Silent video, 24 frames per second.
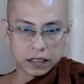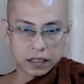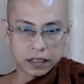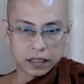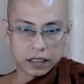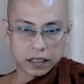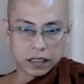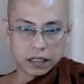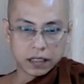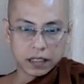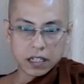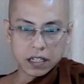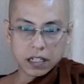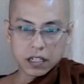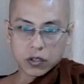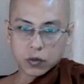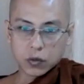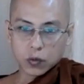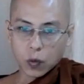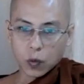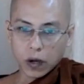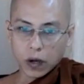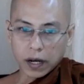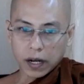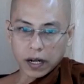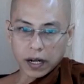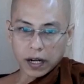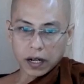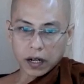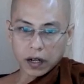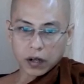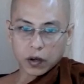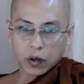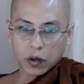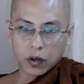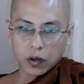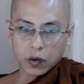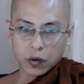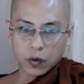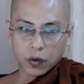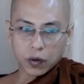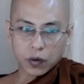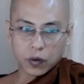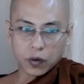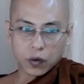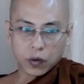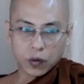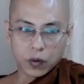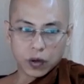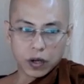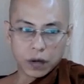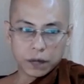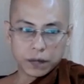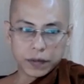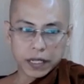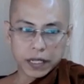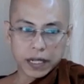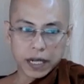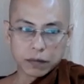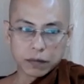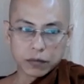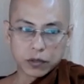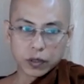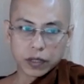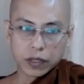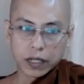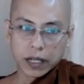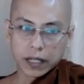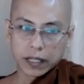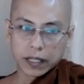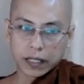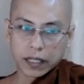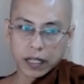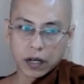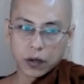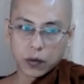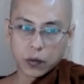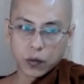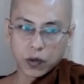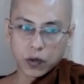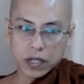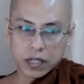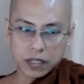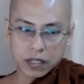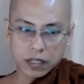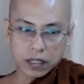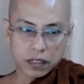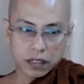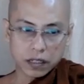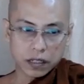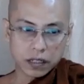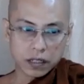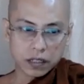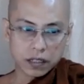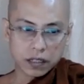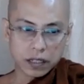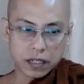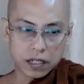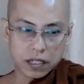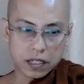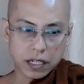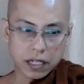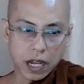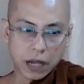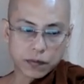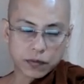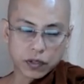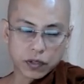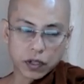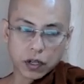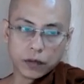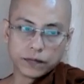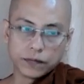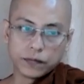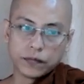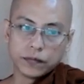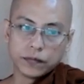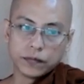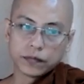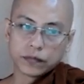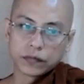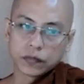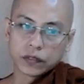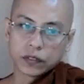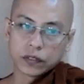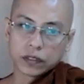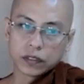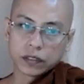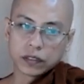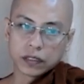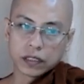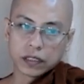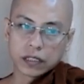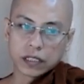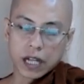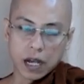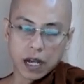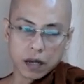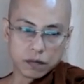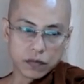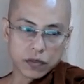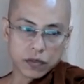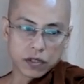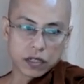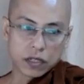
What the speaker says: This word will be come together with these types of terms: